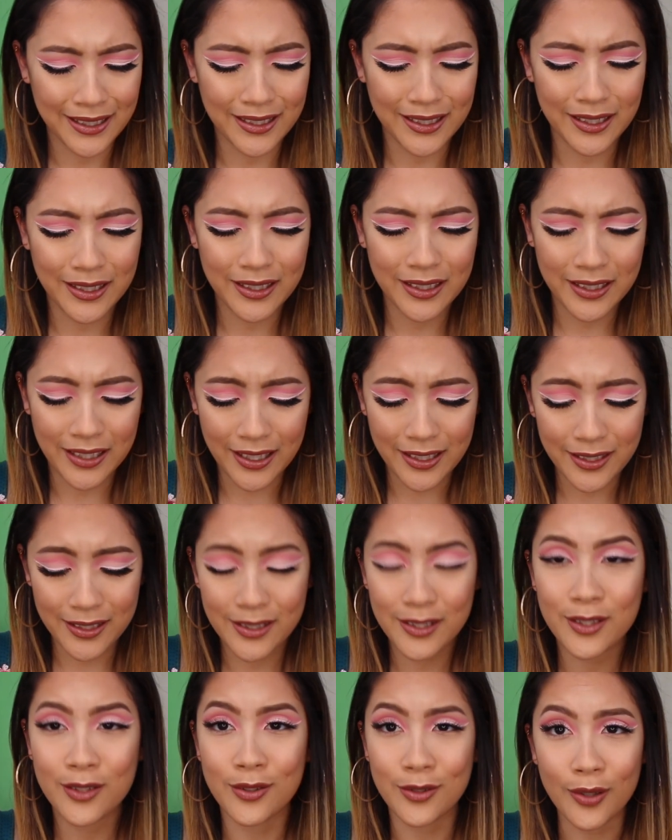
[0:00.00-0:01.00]
there. That
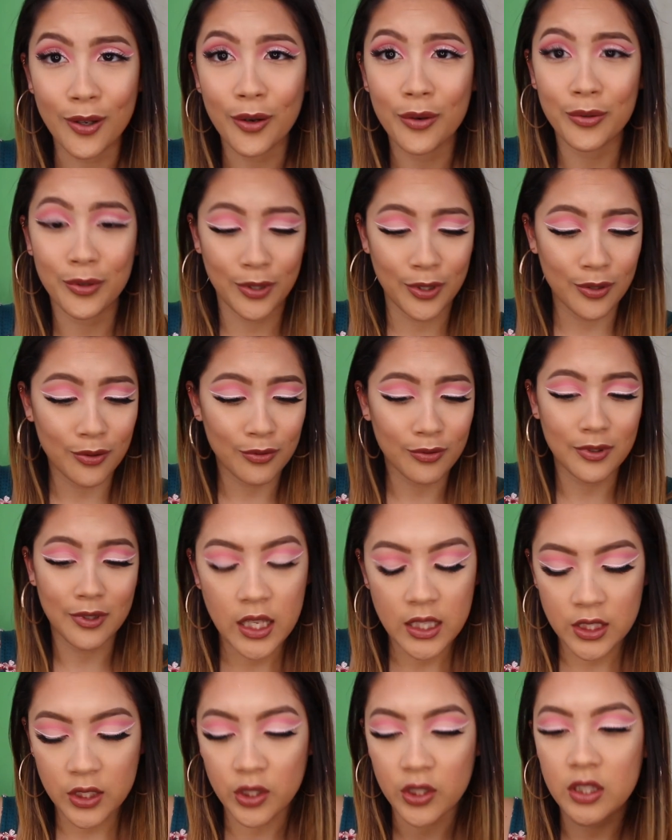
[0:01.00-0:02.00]
is so cute.
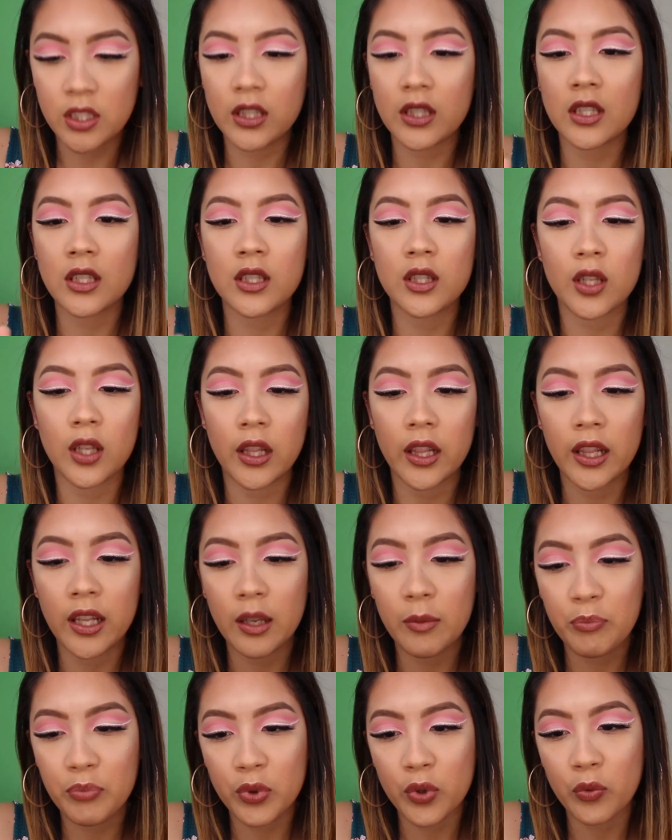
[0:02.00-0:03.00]
So this is the
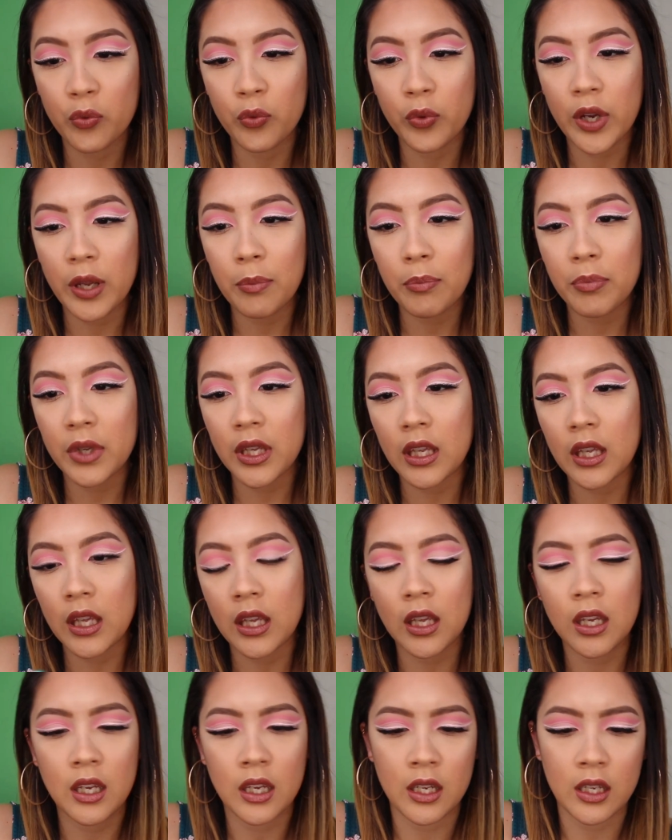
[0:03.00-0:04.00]
Lip Whip,
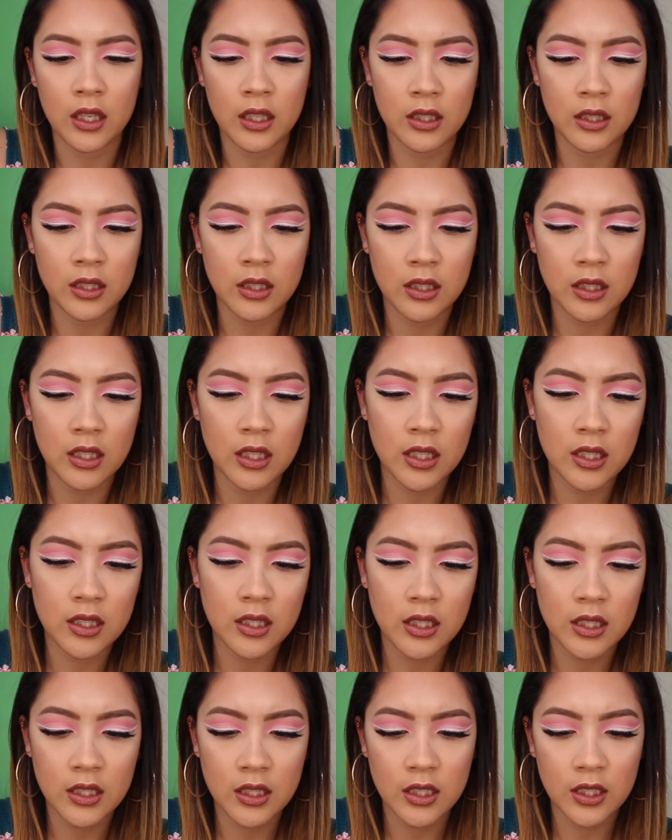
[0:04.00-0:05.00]
and
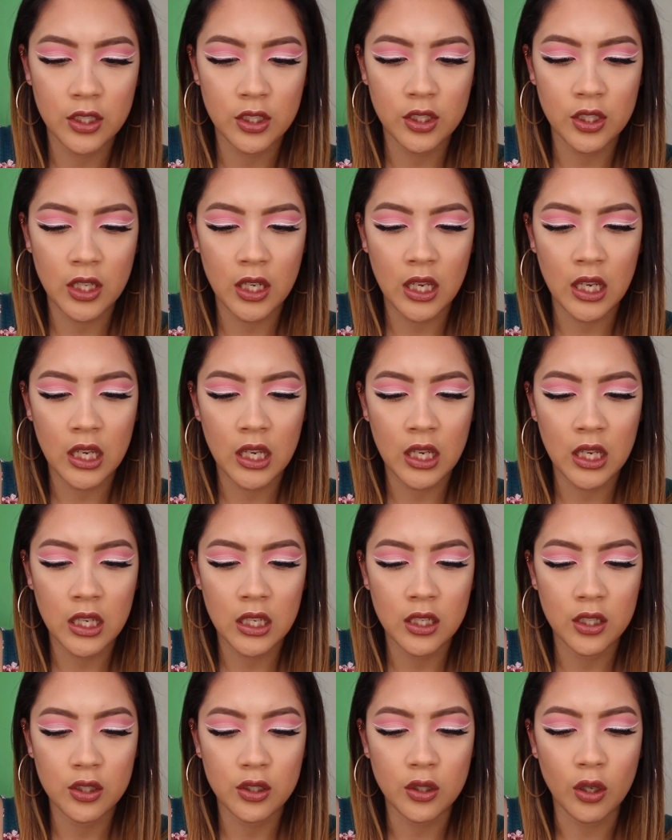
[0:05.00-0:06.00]
this is the
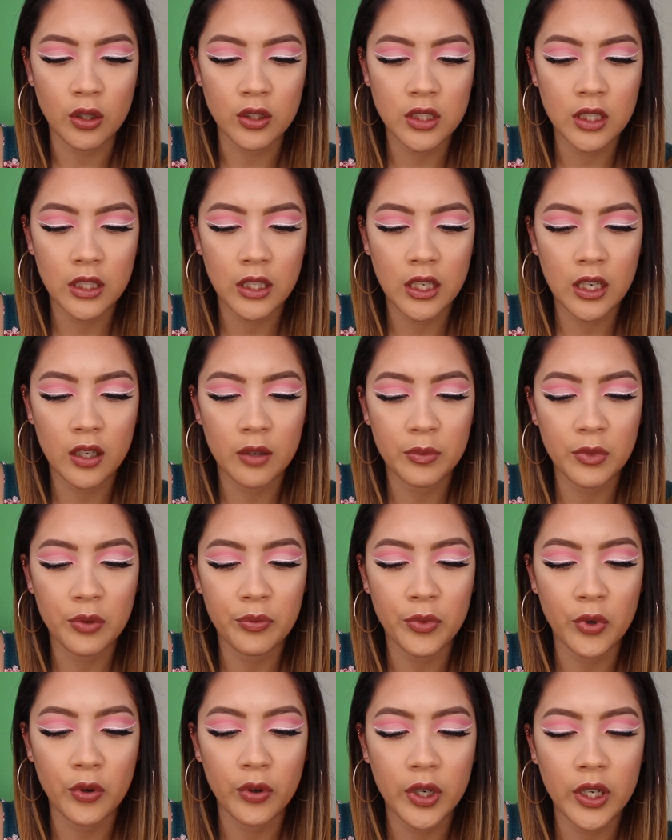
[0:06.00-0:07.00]
shade Salted Caramel
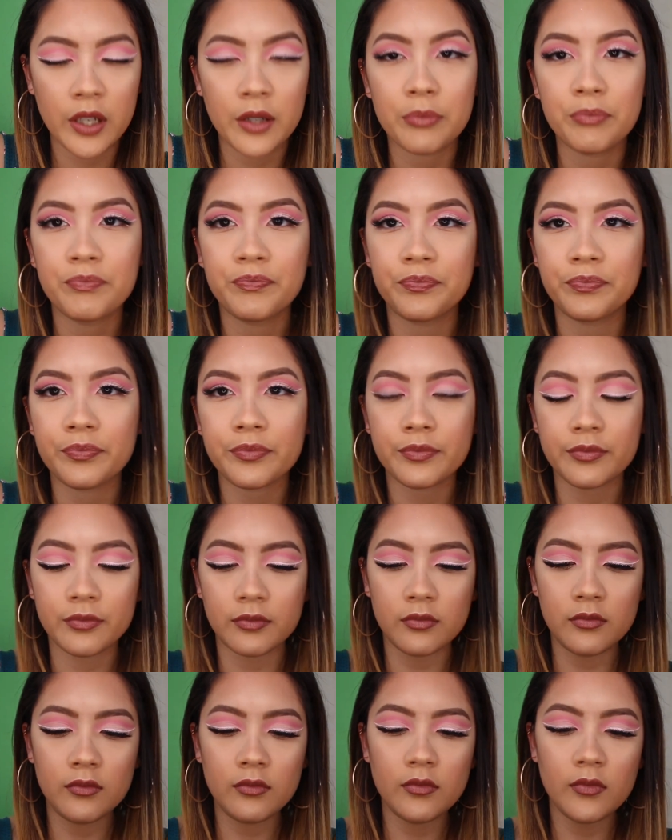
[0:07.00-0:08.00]
Mocha.
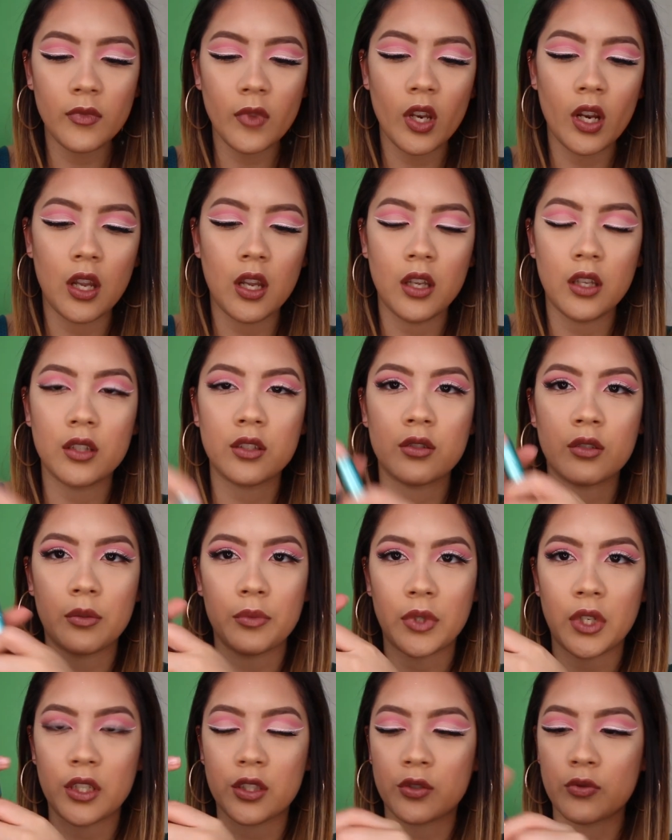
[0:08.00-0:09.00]
So
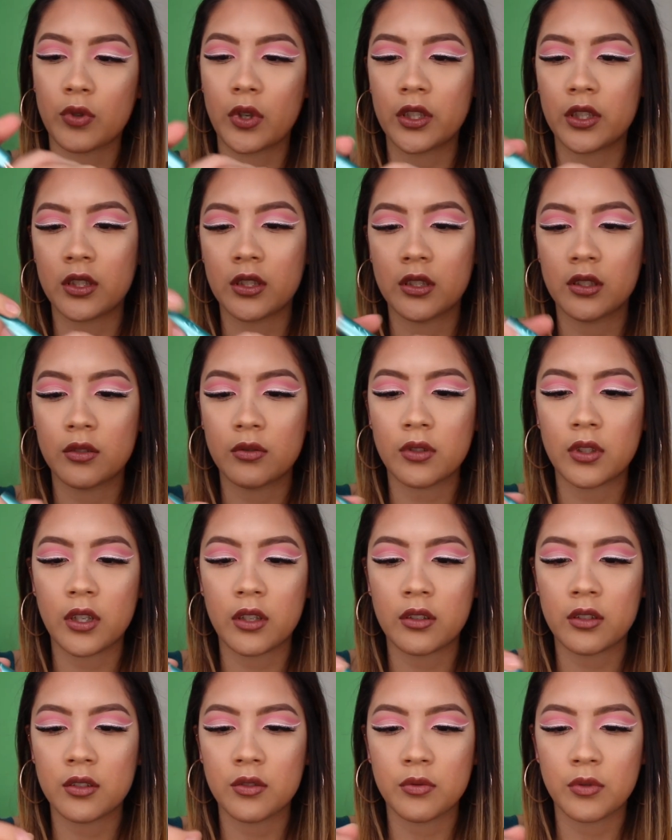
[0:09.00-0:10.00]
I'm gonna swatch this one
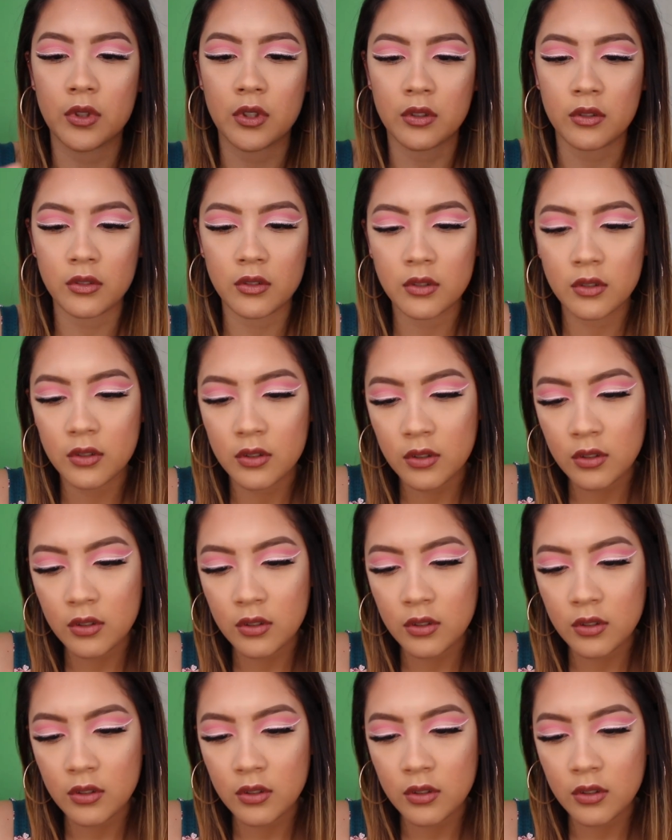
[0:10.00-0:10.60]
out as well.